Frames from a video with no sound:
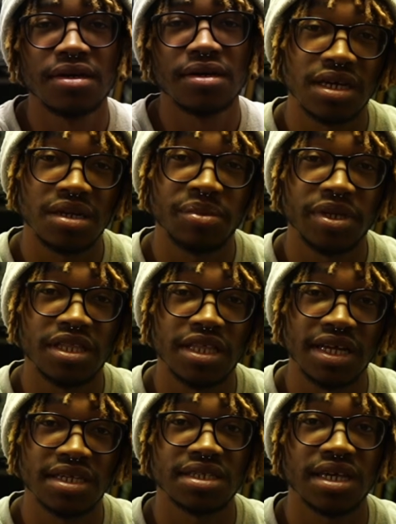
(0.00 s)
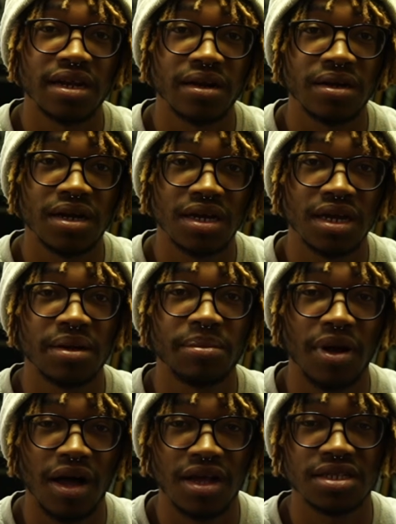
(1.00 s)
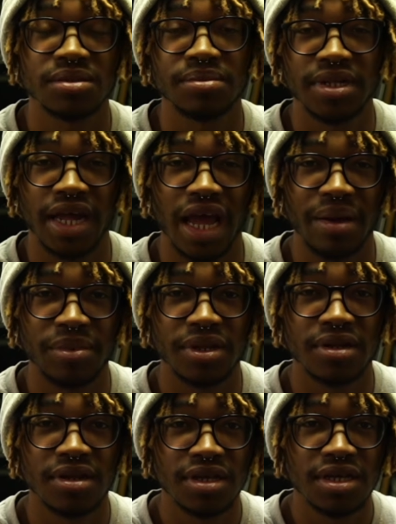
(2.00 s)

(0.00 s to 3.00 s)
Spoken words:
Gonna be things that are gonna possibly happen.